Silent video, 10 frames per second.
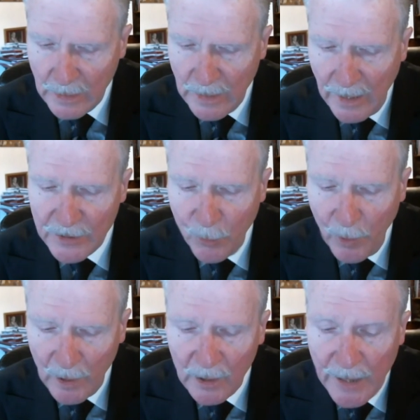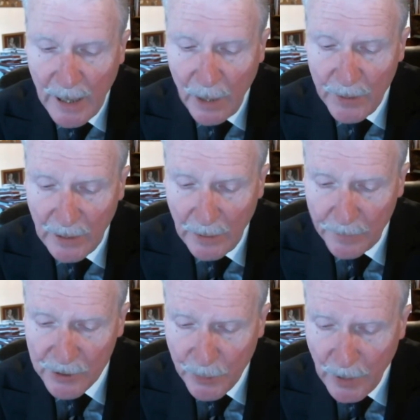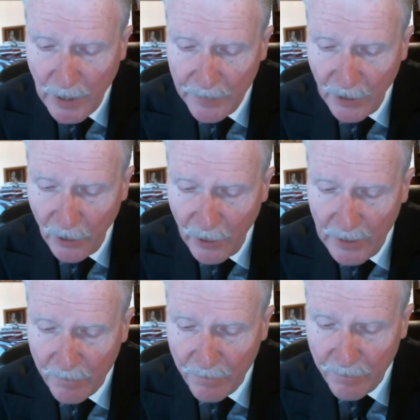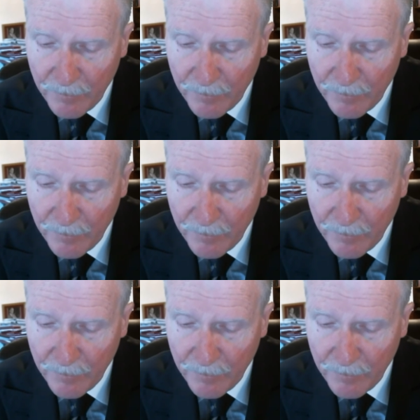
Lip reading: God's will now becomes primary